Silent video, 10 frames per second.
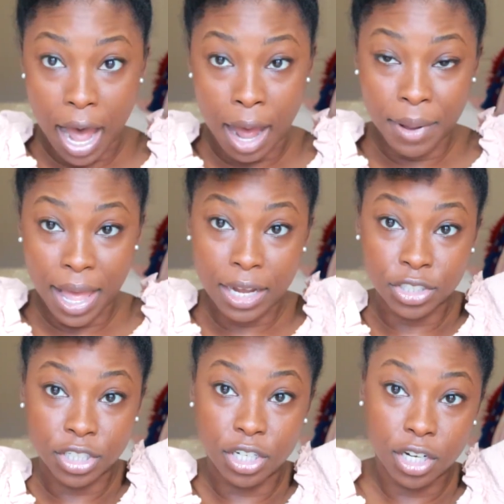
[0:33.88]
I'm
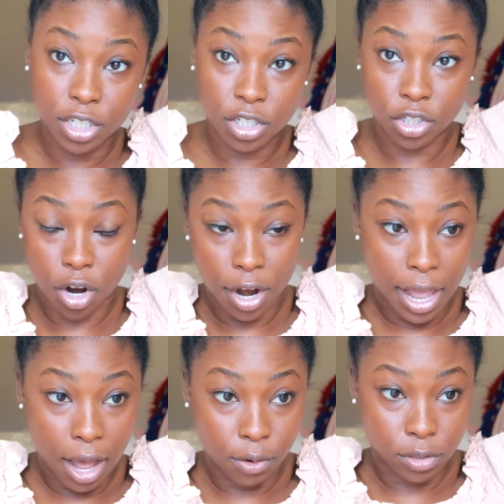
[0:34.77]
actually gonna start
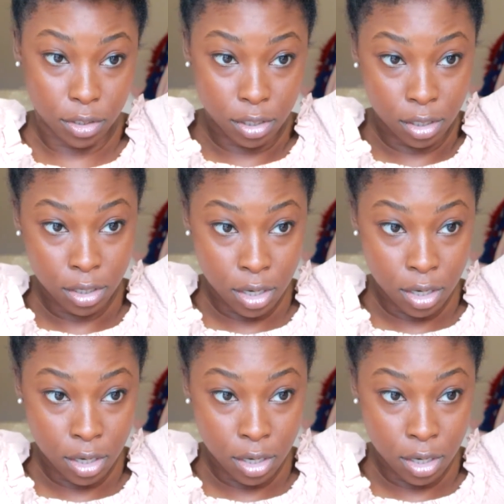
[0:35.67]
out